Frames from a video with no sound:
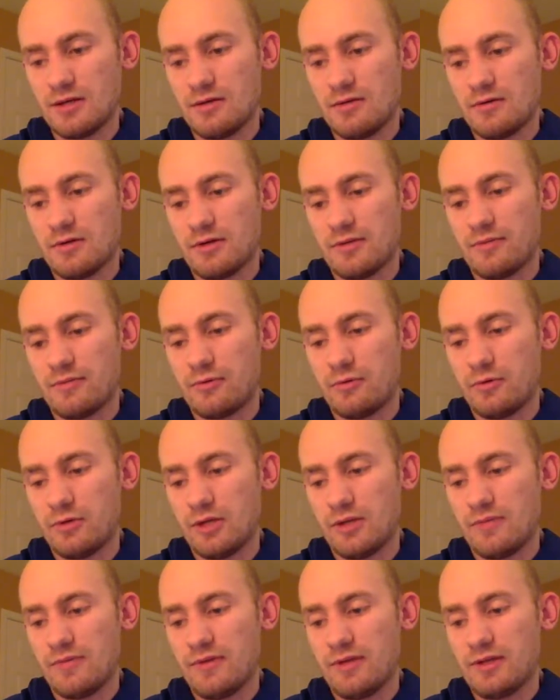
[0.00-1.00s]
I'm gonna pull
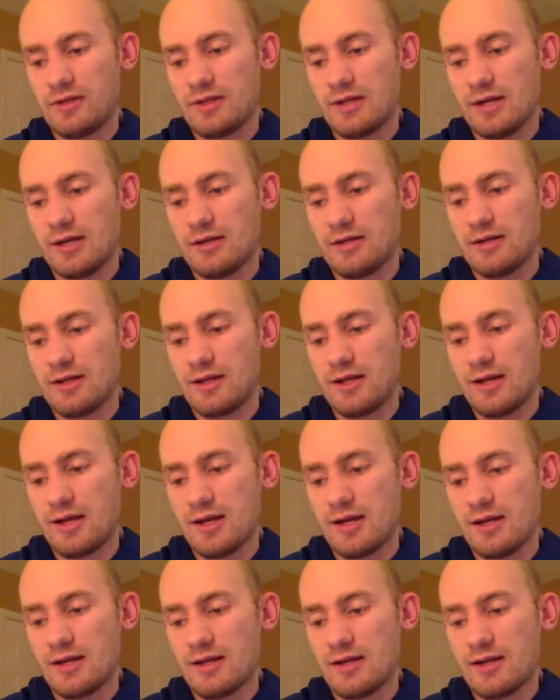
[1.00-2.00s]
up these guys
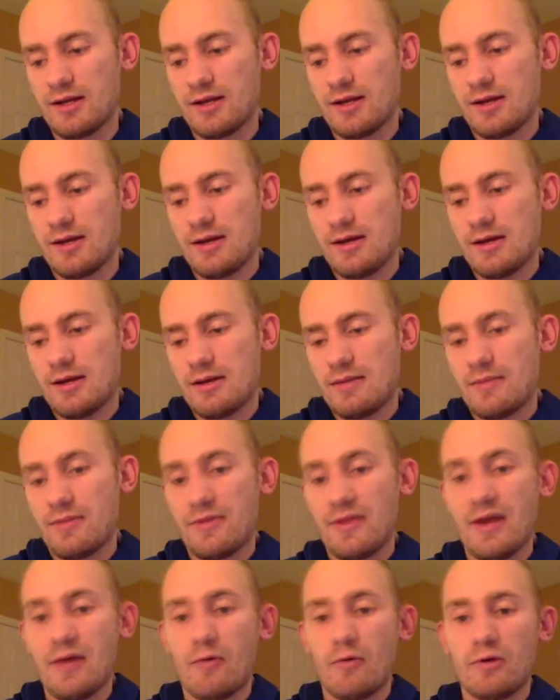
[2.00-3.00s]
again. But
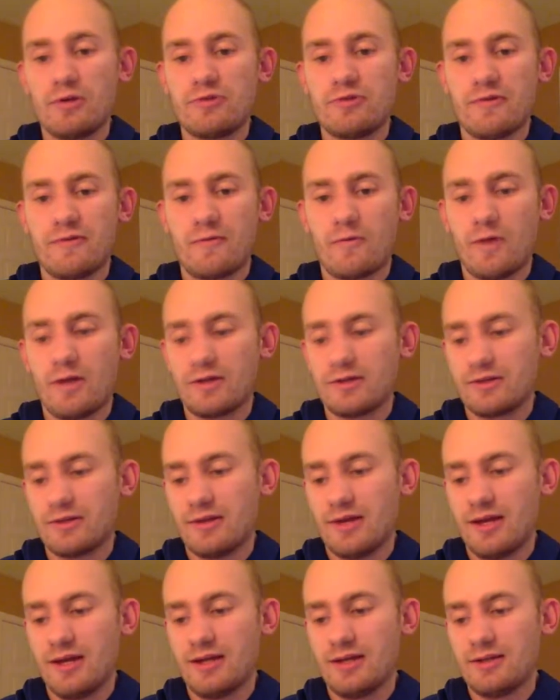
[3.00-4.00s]
that Woodruff question,
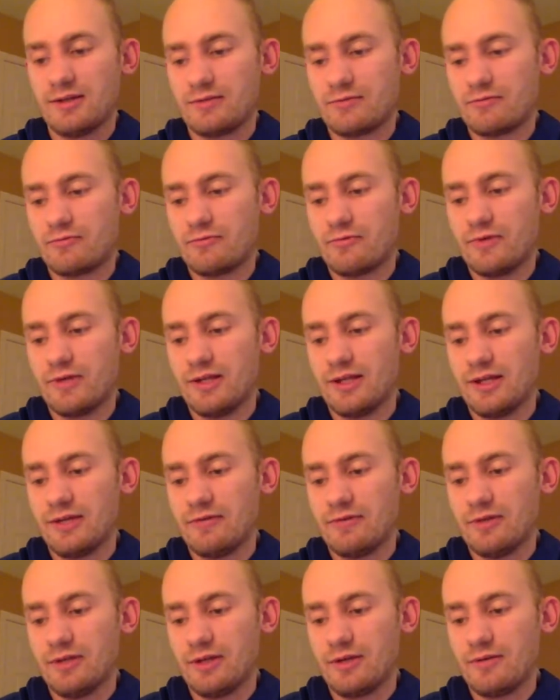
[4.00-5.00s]
that is really,
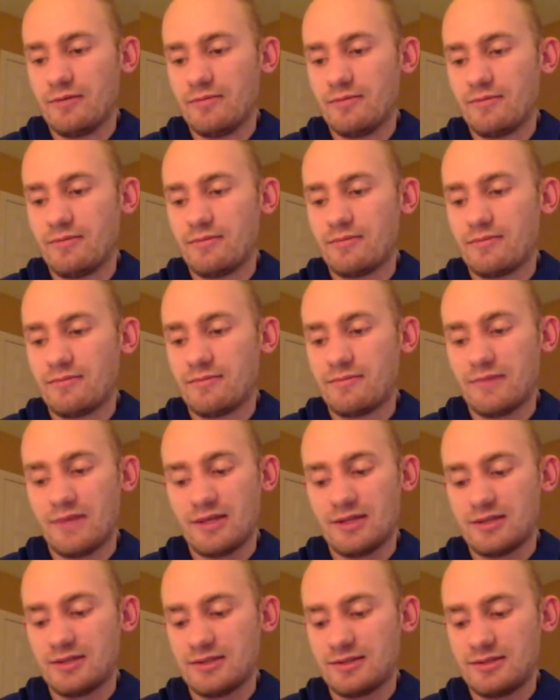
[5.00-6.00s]
really
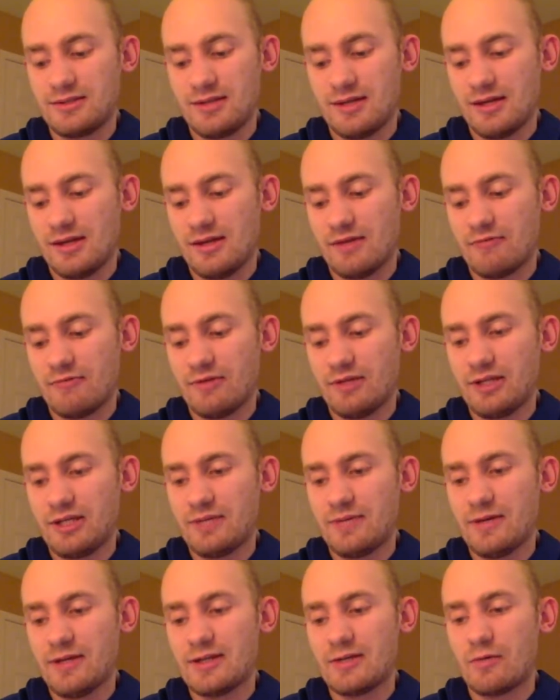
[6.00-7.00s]
that really
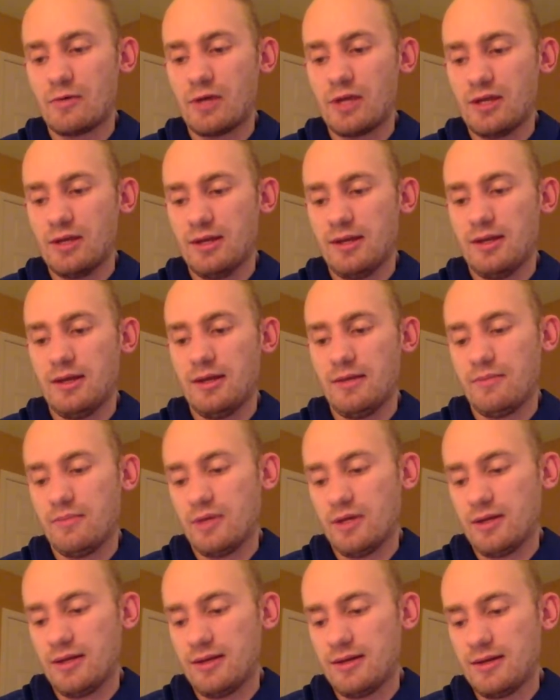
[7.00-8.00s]
depends on what you need.
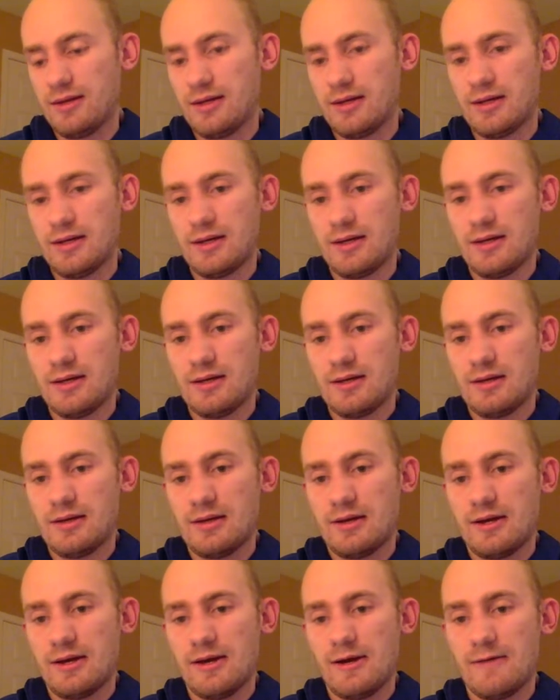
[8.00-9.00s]
But
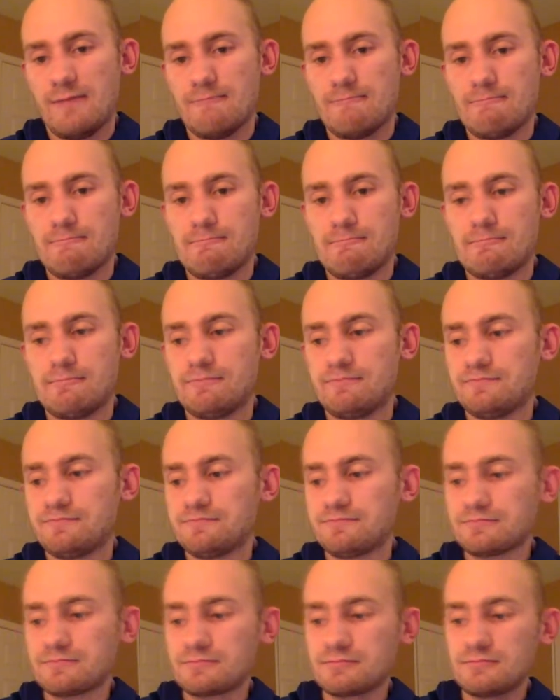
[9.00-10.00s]
um
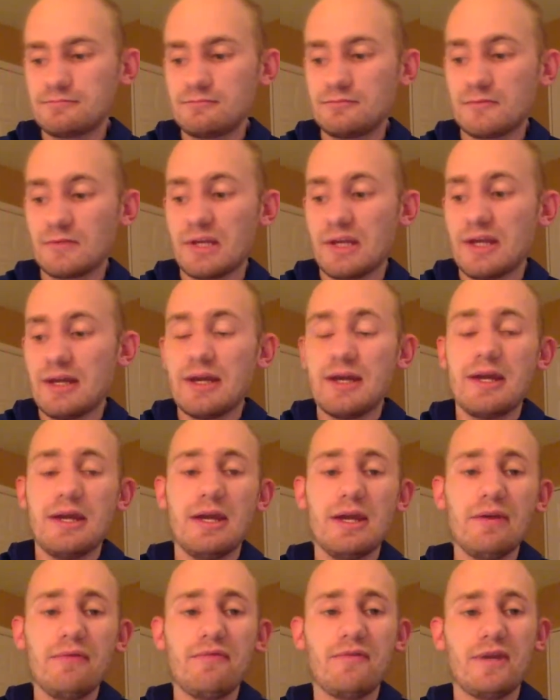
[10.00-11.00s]

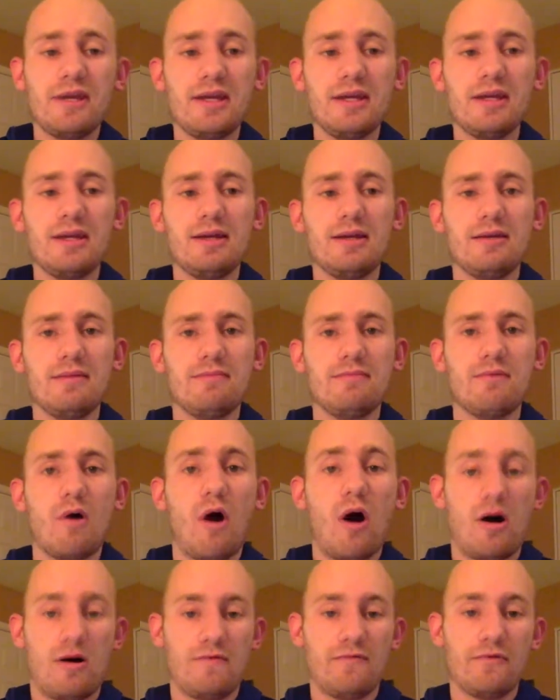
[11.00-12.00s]
if he
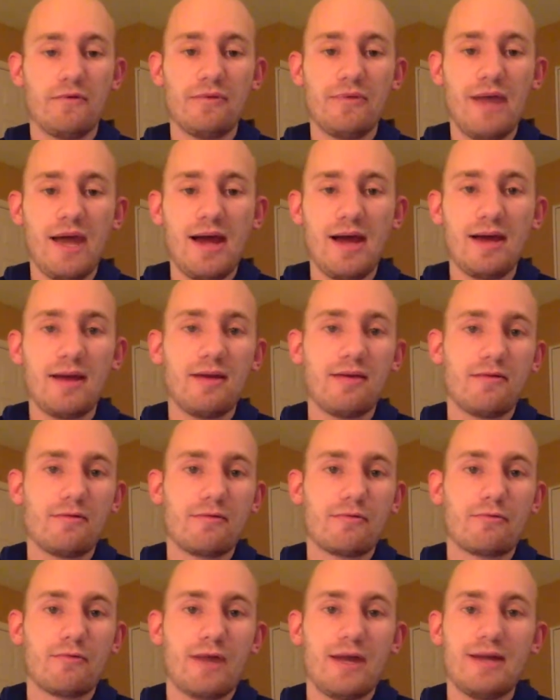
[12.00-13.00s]
offered that
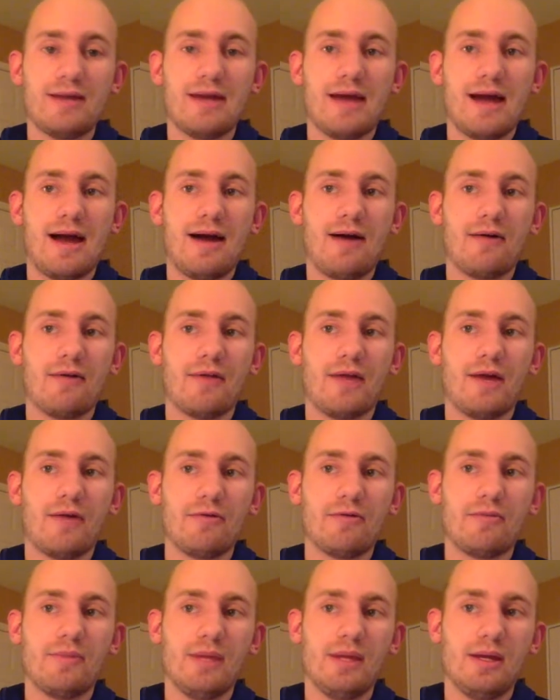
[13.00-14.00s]
right now, that
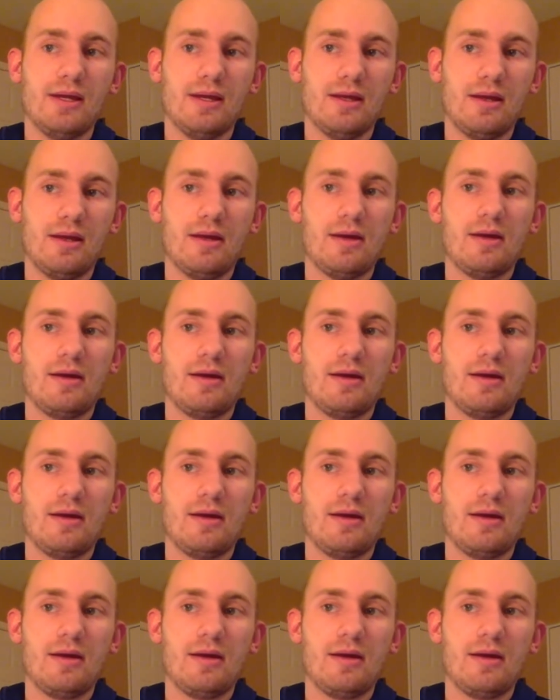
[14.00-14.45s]
would be